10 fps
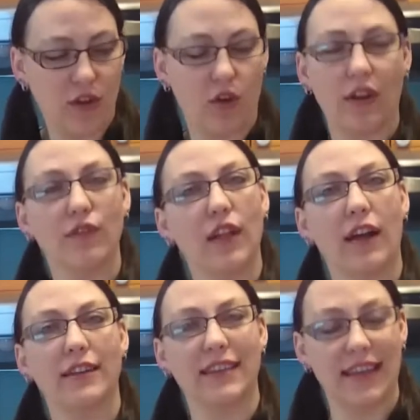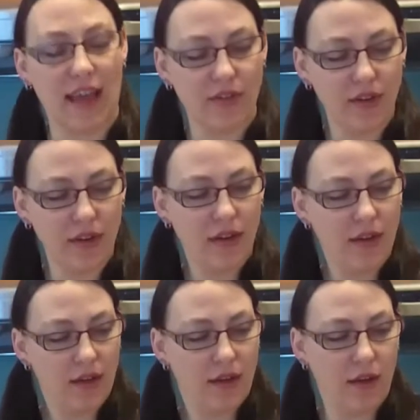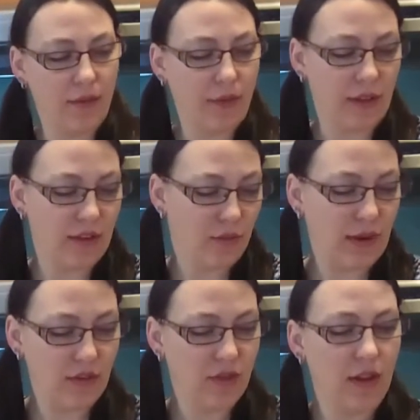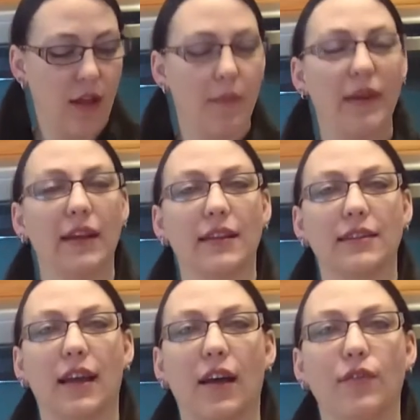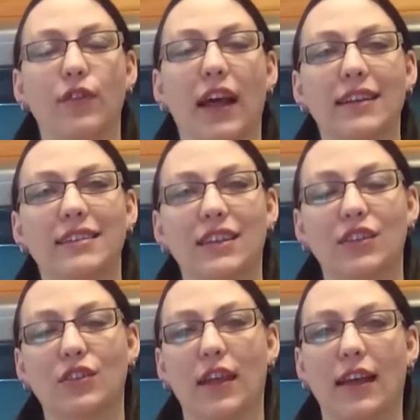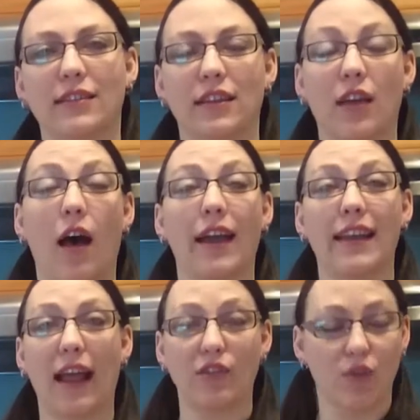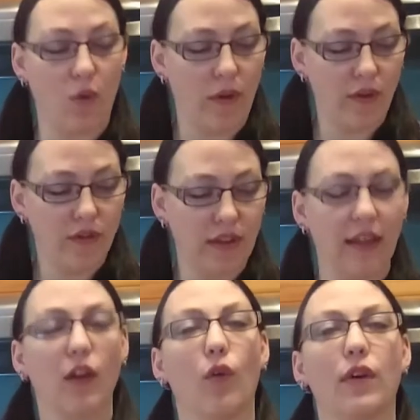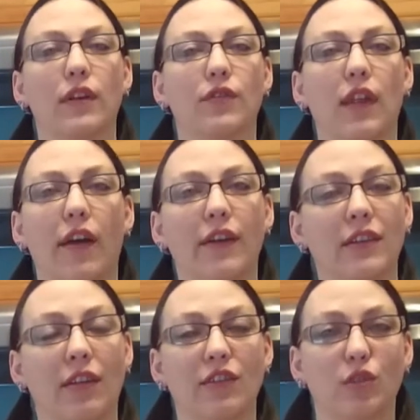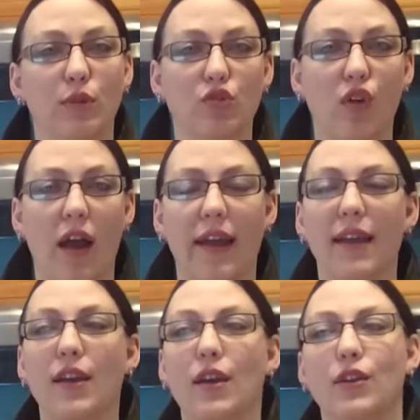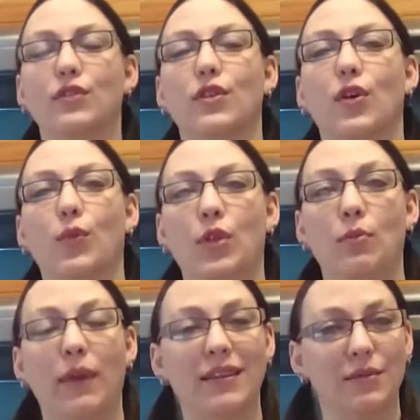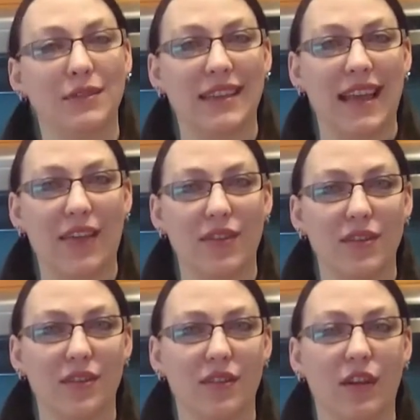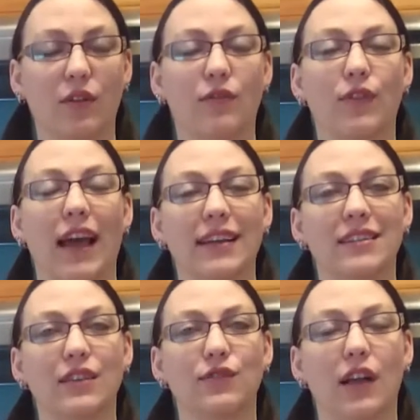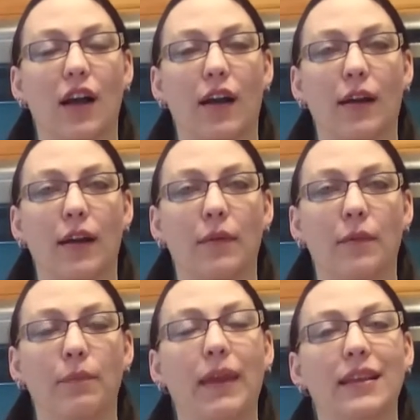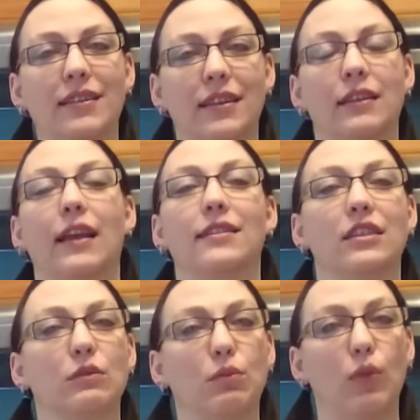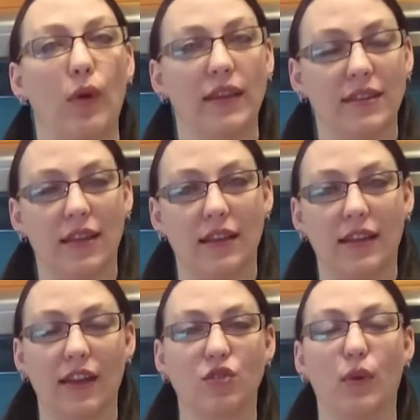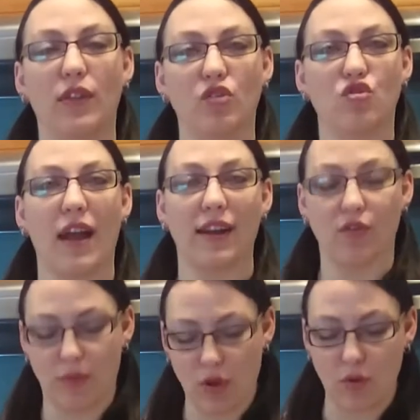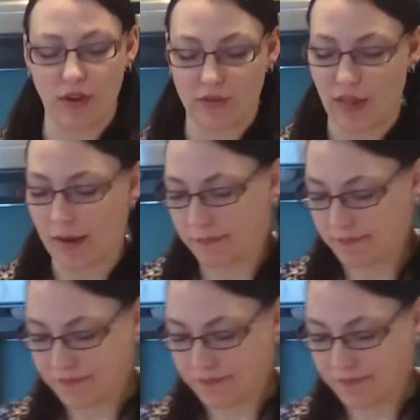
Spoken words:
and coconut flour together. Not this one actually, because flaxseed has its high in natural oils, and coconut flour tends to be dry. So when you mix them together, the flaxseed flour makes it nice and moist. It takes away the dryness of the coconut flour.